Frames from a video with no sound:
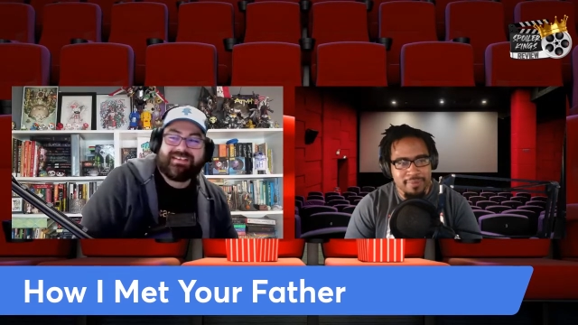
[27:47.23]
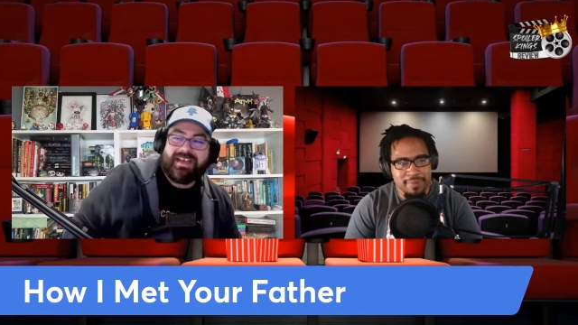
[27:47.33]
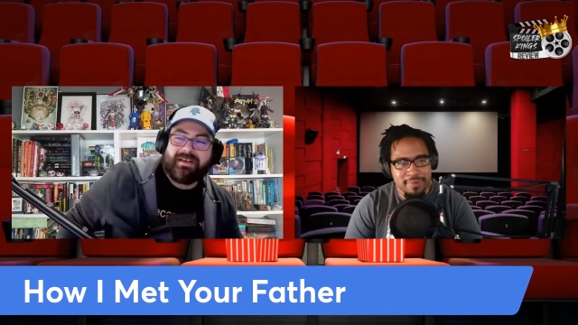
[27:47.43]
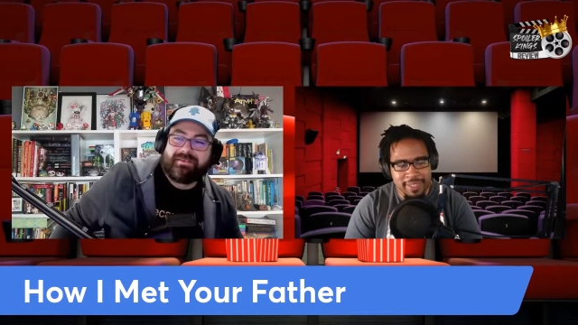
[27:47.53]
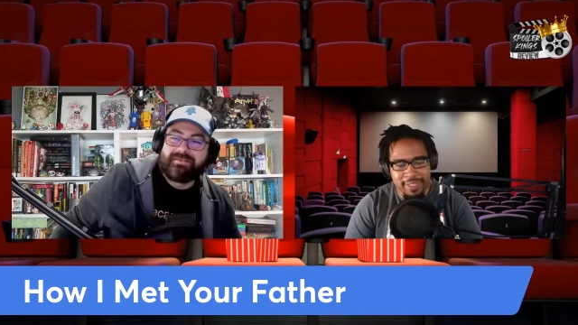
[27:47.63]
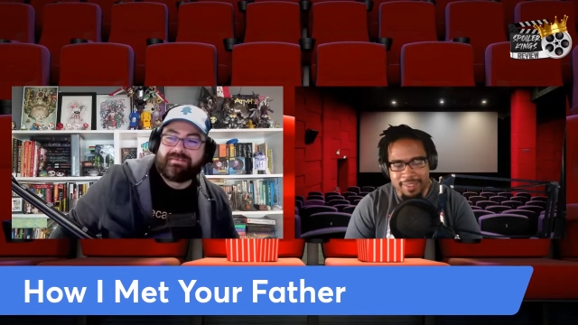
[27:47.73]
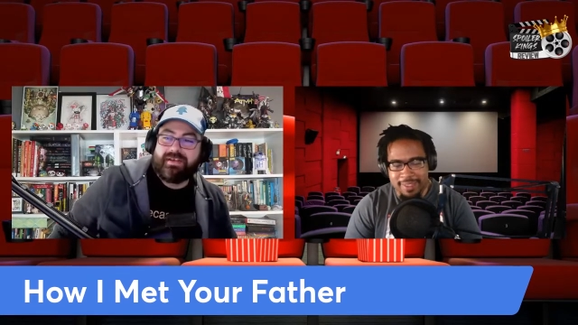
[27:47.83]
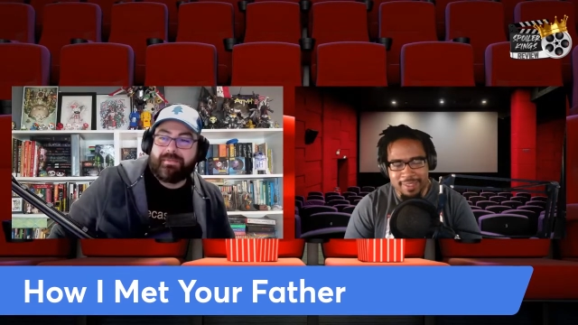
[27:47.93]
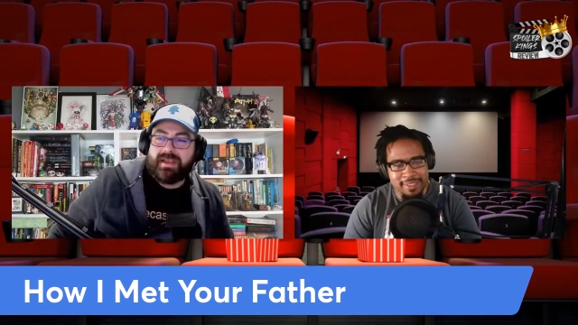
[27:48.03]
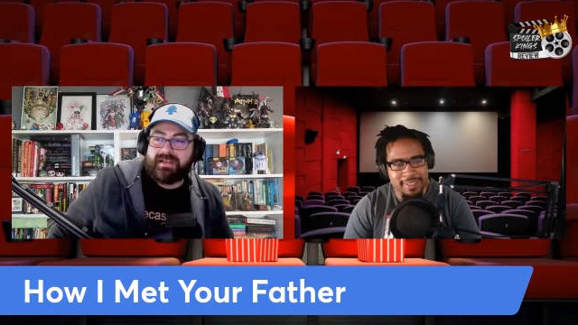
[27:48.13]
Speaker 1: Yeah.
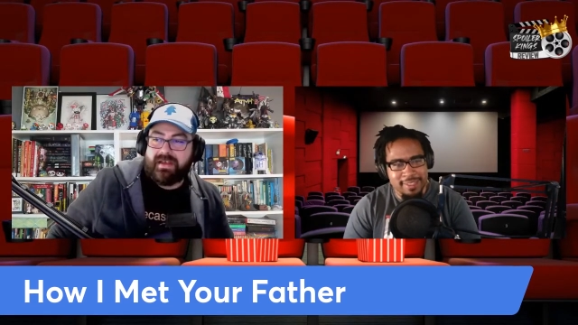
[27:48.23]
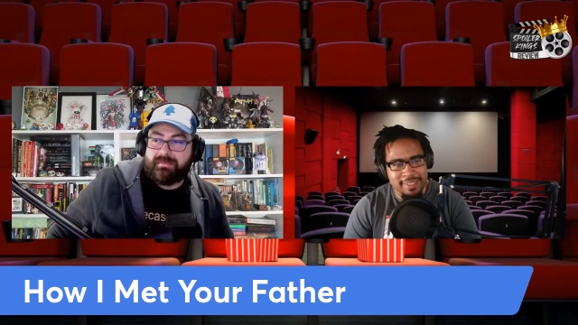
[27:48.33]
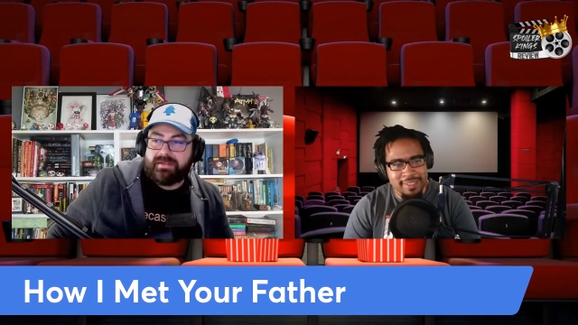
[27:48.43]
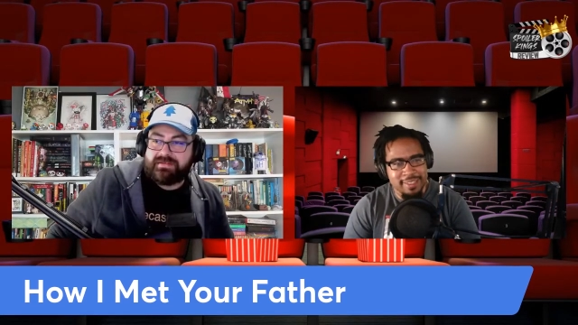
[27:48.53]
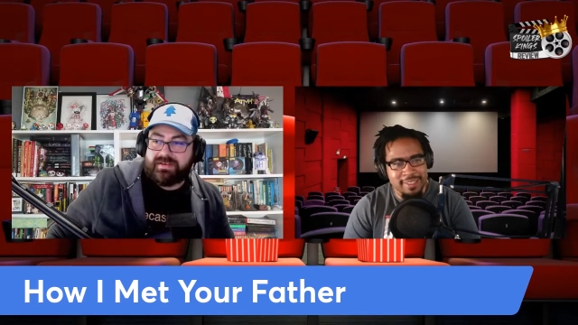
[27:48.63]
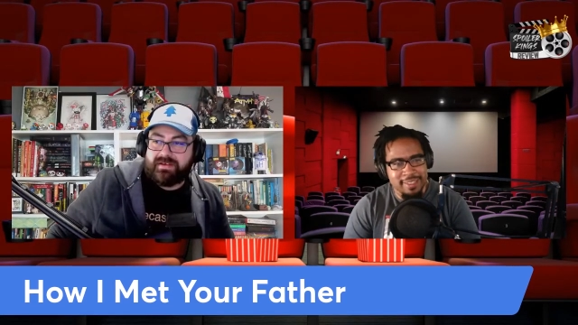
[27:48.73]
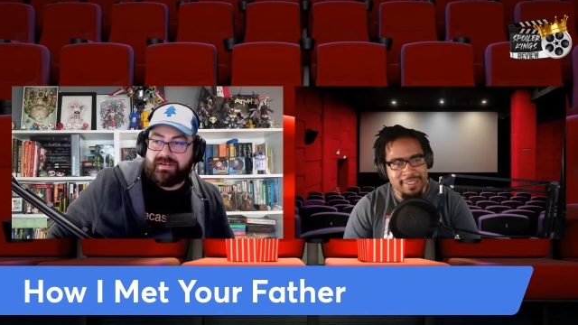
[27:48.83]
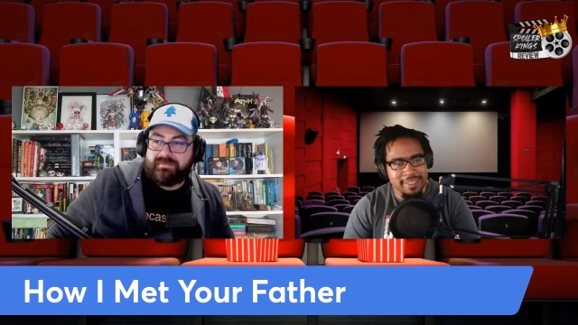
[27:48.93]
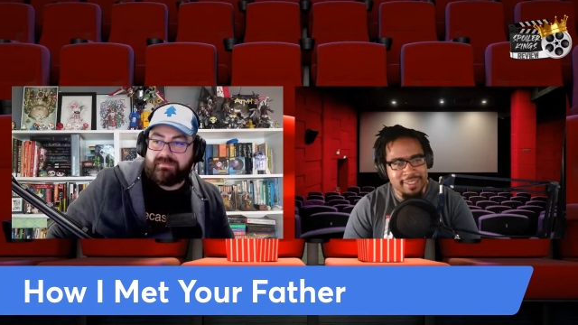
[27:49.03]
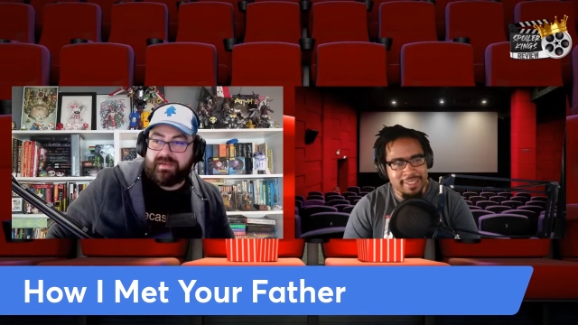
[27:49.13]
Oh, we got a comment. Sorry,
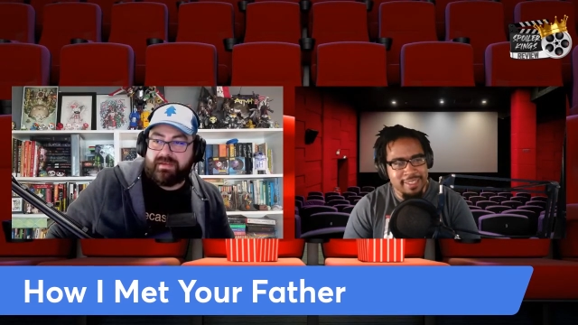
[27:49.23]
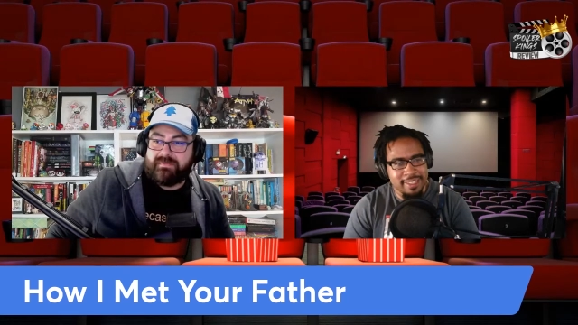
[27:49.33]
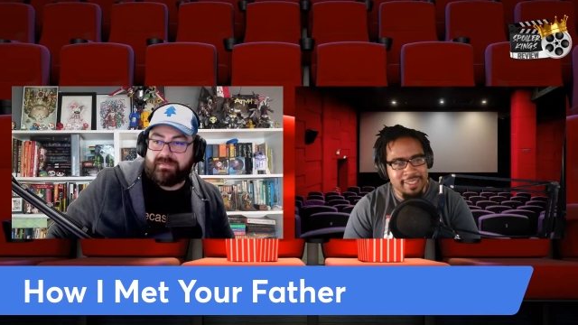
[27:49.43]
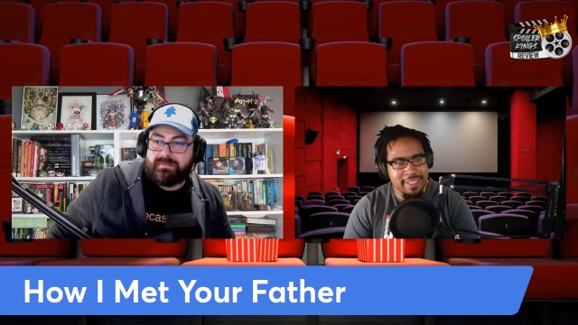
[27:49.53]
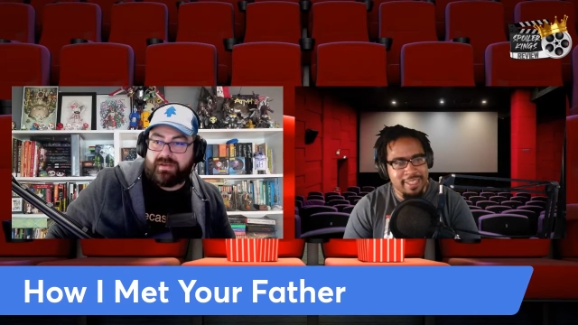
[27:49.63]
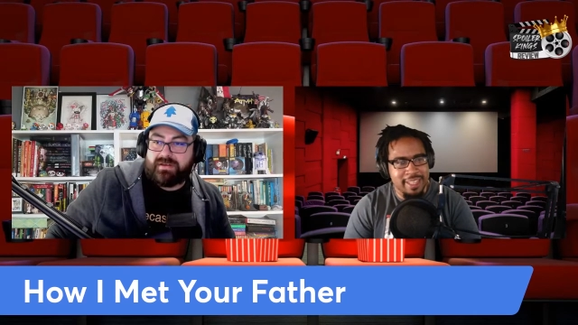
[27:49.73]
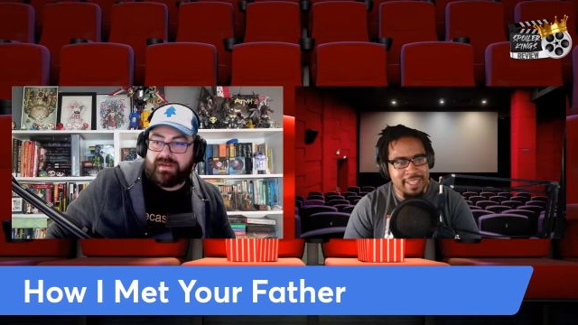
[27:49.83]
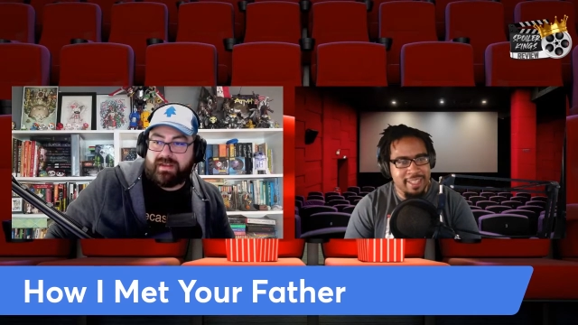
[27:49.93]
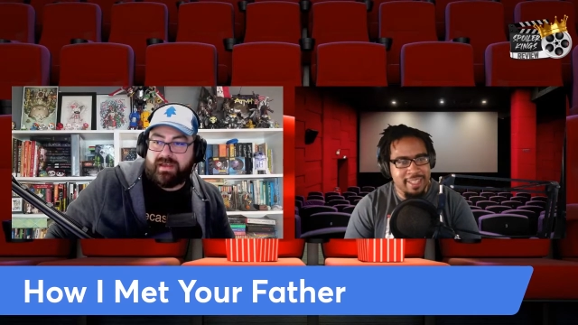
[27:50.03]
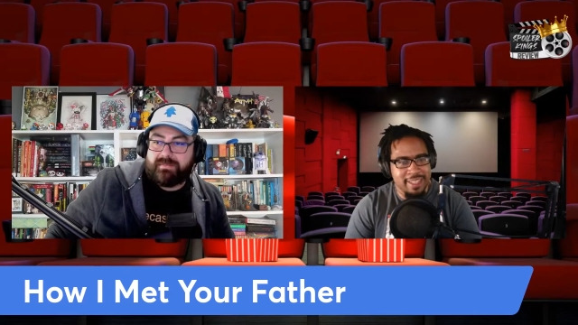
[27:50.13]
I've been
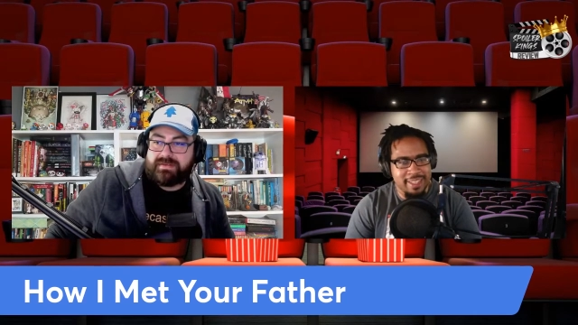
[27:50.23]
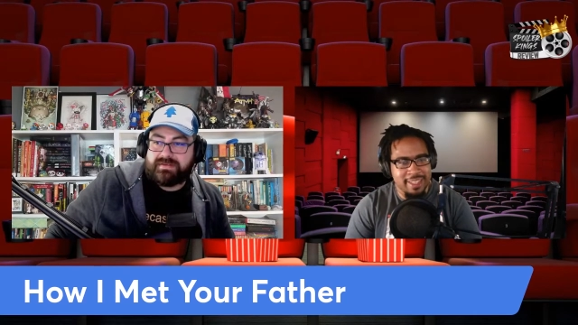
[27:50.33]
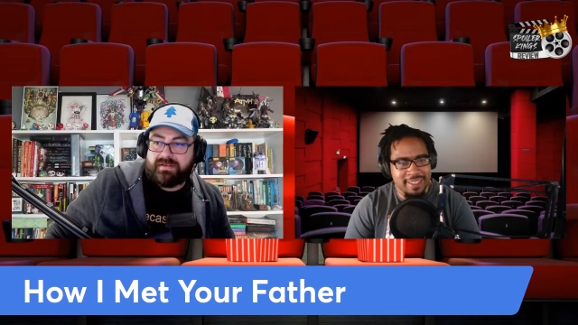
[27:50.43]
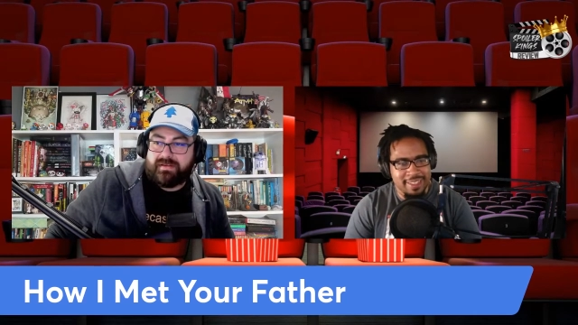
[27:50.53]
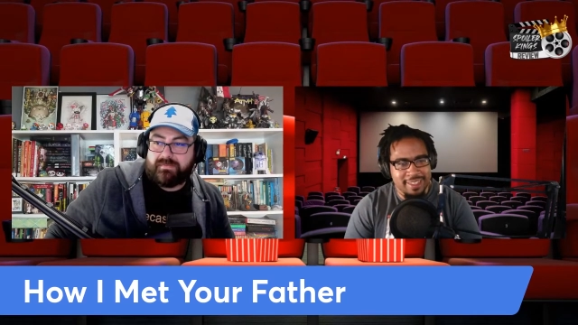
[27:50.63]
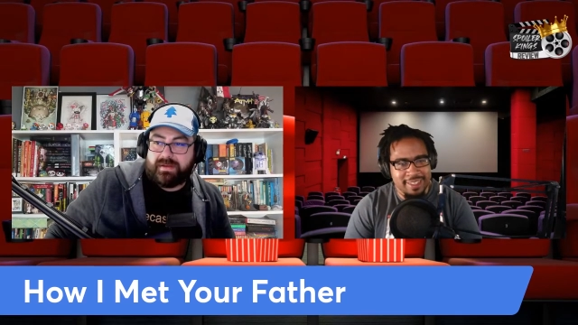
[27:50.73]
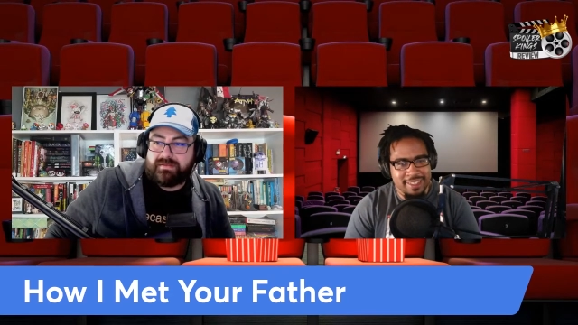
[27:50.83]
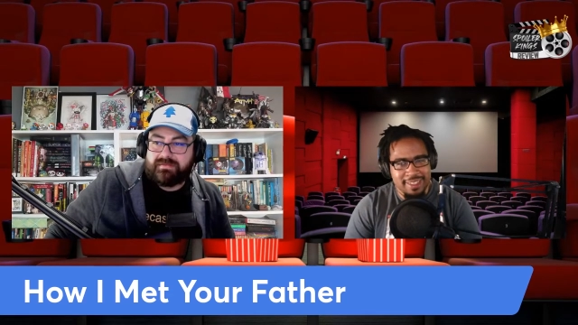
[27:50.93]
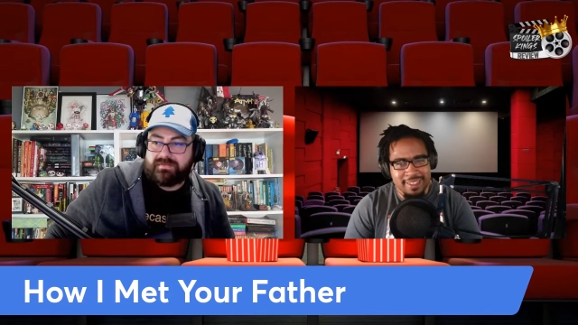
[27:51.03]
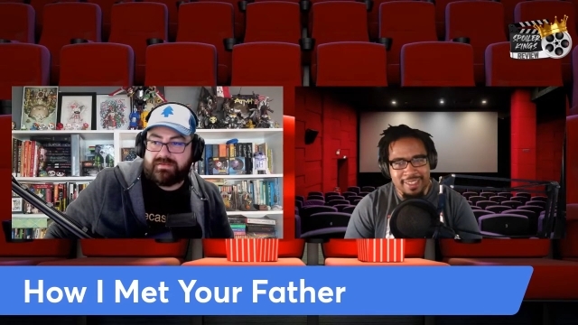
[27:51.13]
looking at comments. So that never mind.
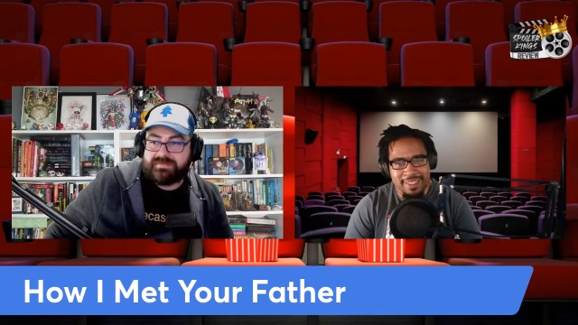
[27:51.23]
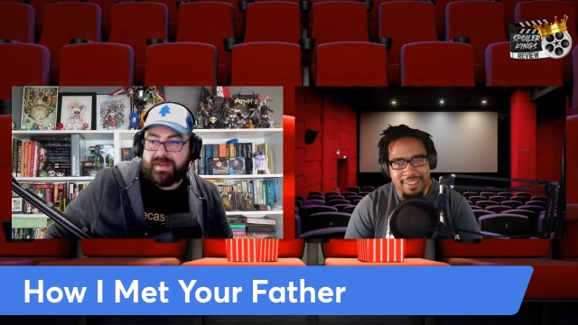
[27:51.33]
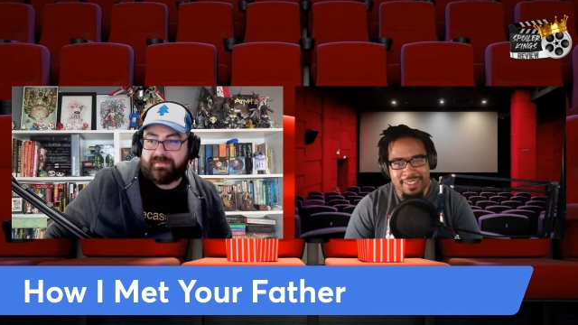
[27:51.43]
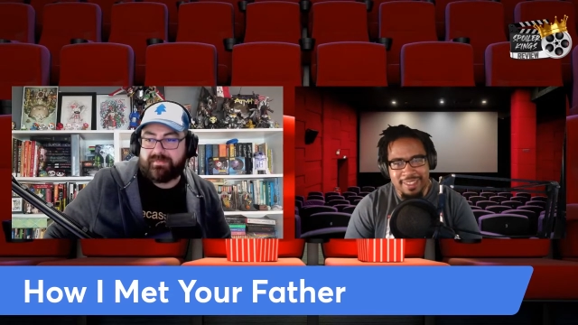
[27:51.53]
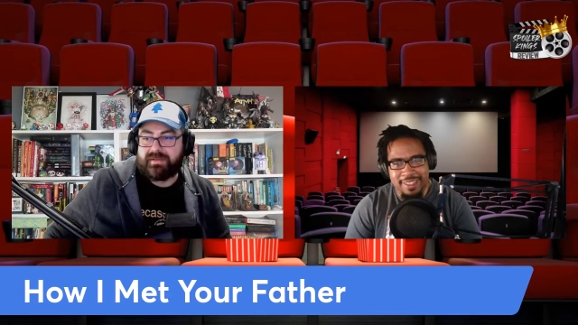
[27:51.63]
That's spam.